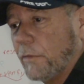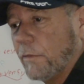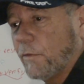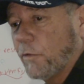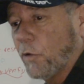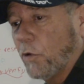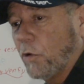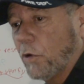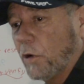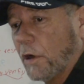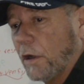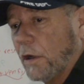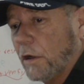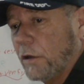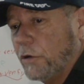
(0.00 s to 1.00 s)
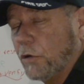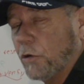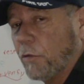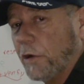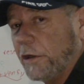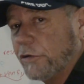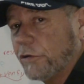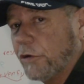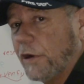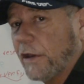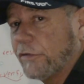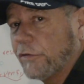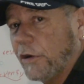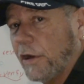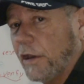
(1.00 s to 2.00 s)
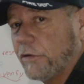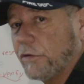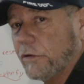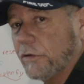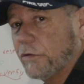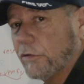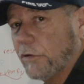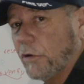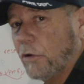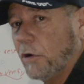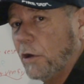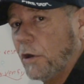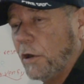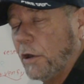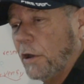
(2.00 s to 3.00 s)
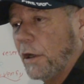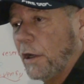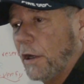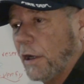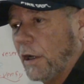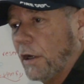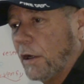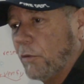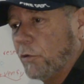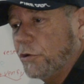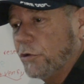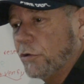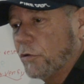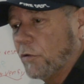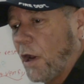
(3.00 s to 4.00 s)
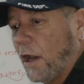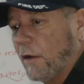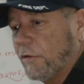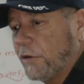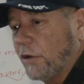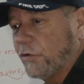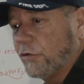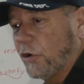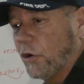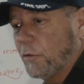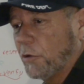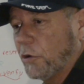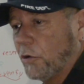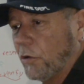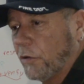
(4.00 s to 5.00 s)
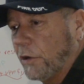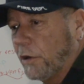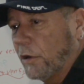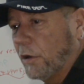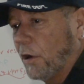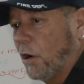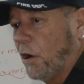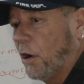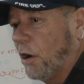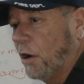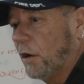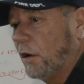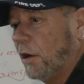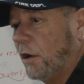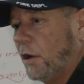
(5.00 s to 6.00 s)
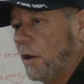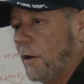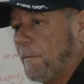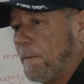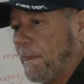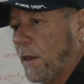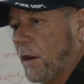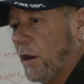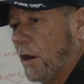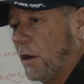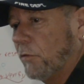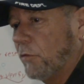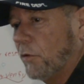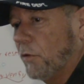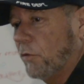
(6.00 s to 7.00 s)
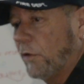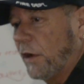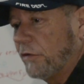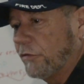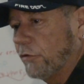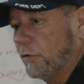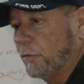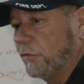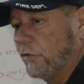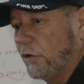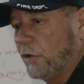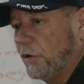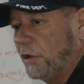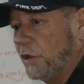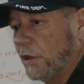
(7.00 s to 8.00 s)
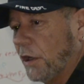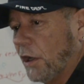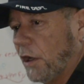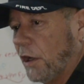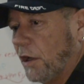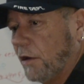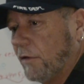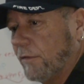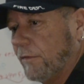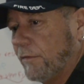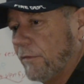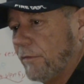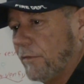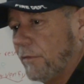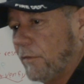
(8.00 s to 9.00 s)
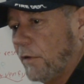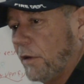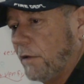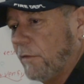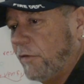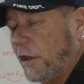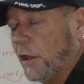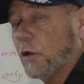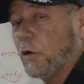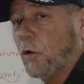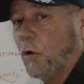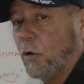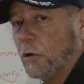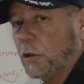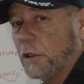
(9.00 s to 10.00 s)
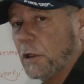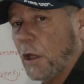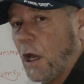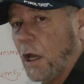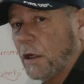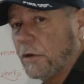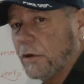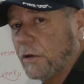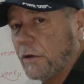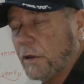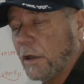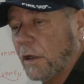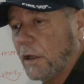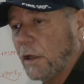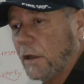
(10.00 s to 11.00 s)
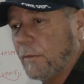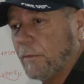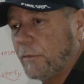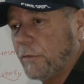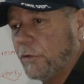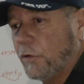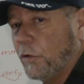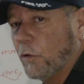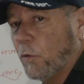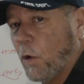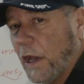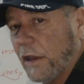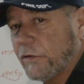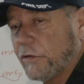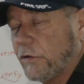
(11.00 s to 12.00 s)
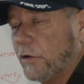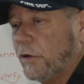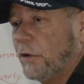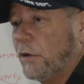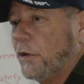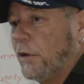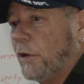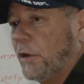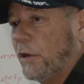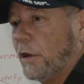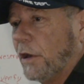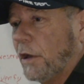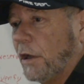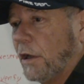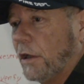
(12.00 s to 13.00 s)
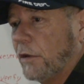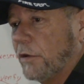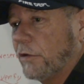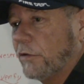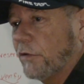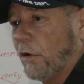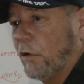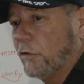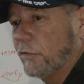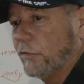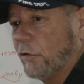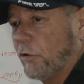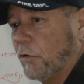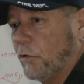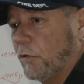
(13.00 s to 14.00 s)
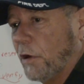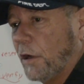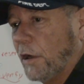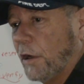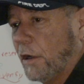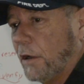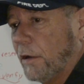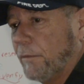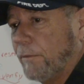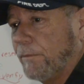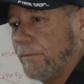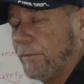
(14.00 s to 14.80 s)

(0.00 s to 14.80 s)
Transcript: for you to reach your destination. So when you arrive at the terminal, there are restrooms in the vehicle holding lot to the west. There's also